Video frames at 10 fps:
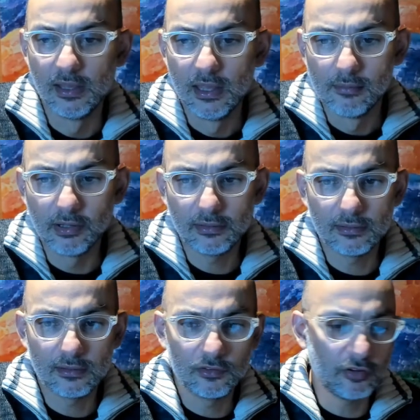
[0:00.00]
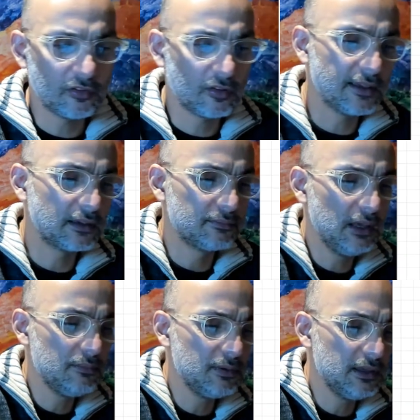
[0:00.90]
But just like
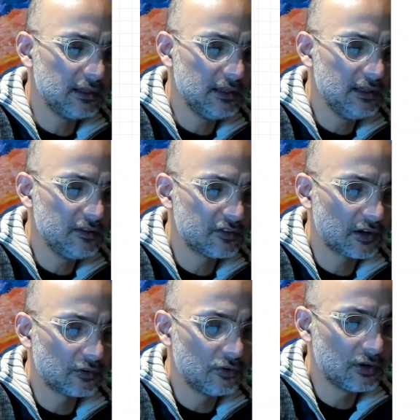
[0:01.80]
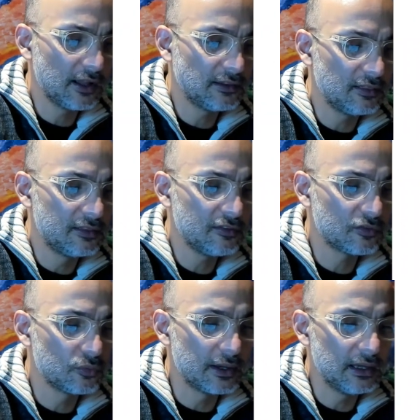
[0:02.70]
maybe easier to look at it this
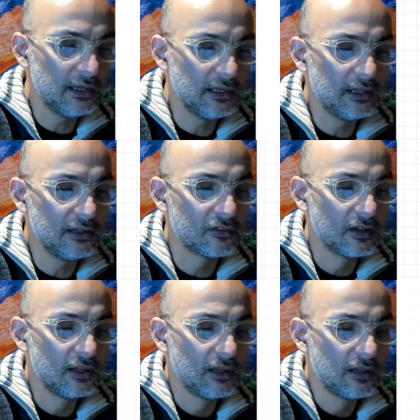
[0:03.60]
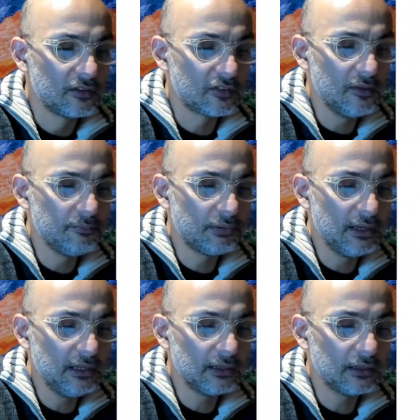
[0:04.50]
way is
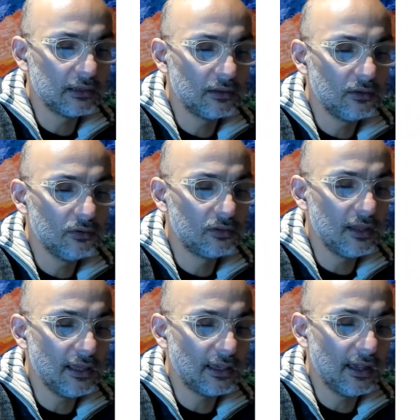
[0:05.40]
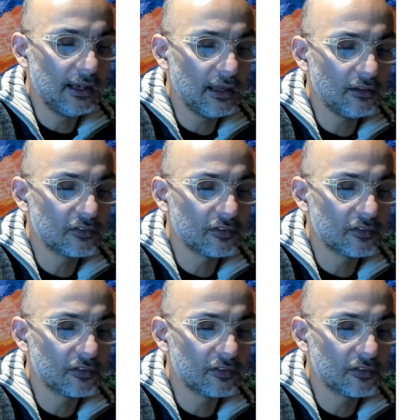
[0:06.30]
simply you take Lx